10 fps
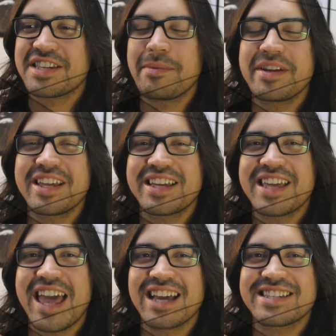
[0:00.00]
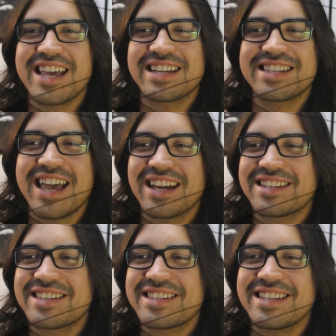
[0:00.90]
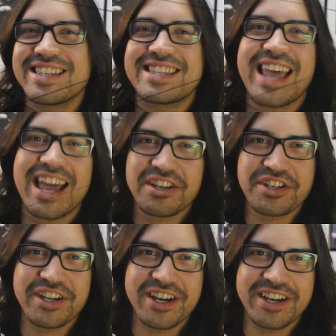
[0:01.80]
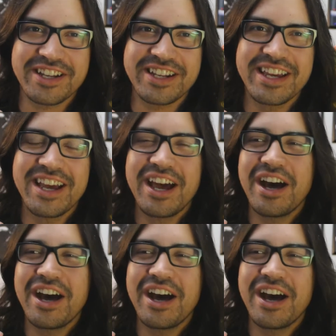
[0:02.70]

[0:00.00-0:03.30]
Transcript: Summoning XXX Tentacion.